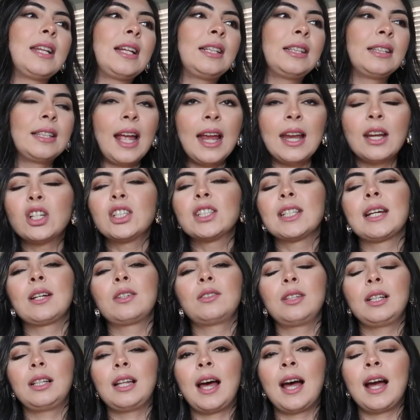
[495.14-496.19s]
then later
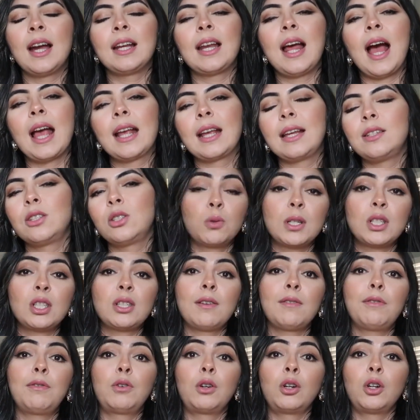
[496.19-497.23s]
down the line I can switch
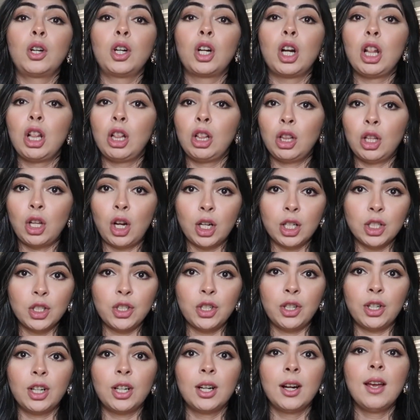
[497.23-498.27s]
it for
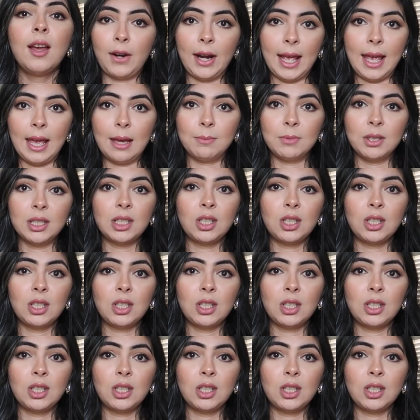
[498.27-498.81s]
larger frames.